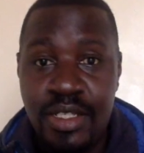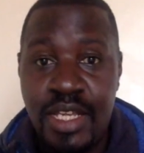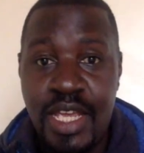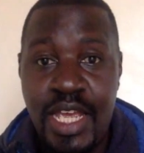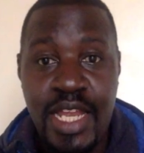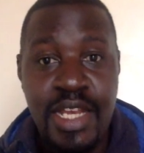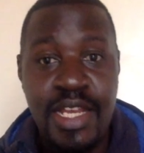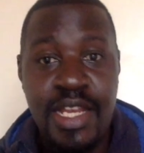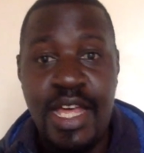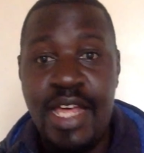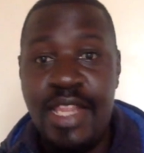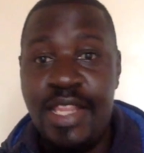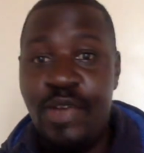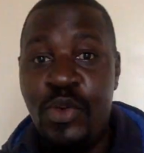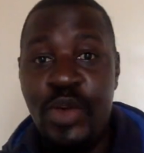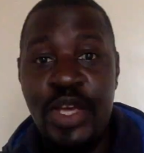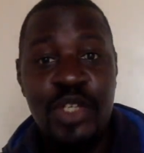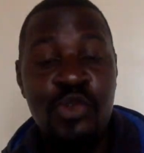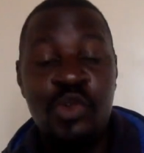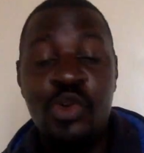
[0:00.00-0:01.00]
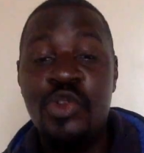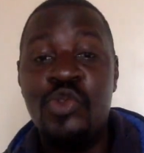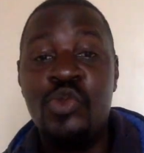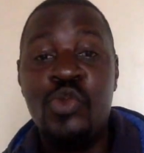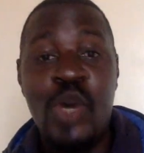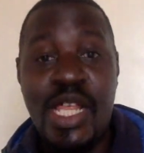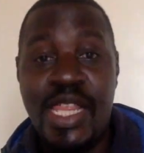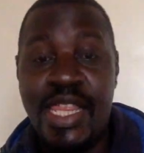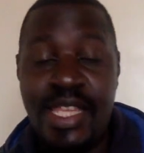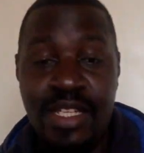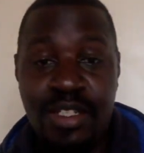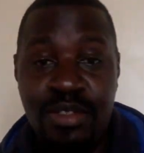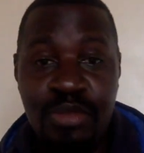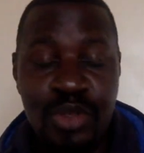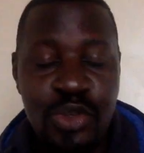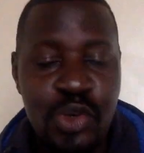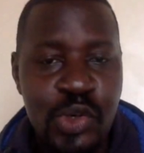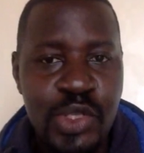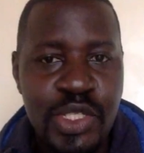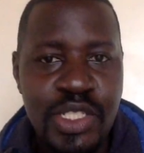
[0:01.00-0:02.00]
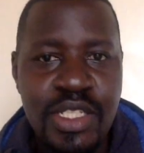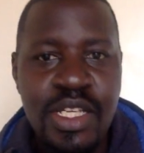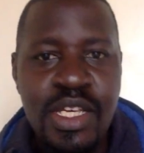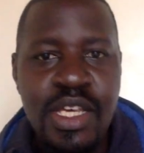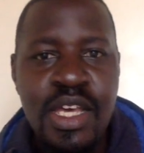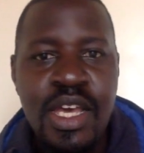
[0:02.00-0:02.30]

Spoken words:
and the wait was worth it because